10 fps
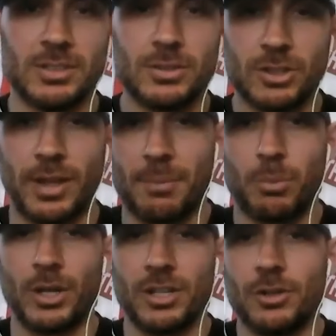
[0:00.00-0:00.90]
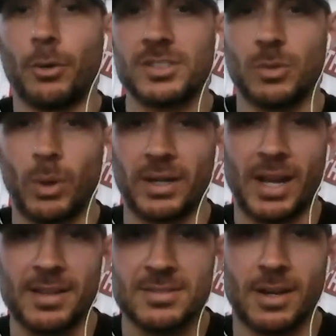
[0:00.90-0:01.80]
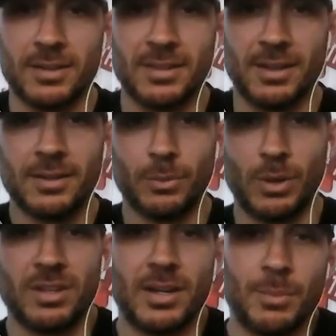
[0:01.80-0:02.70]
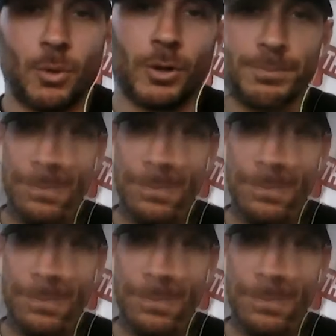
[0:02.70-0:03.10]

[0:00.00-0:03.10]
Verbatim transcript: And so at that point, you notice the one guy is not with you anymore.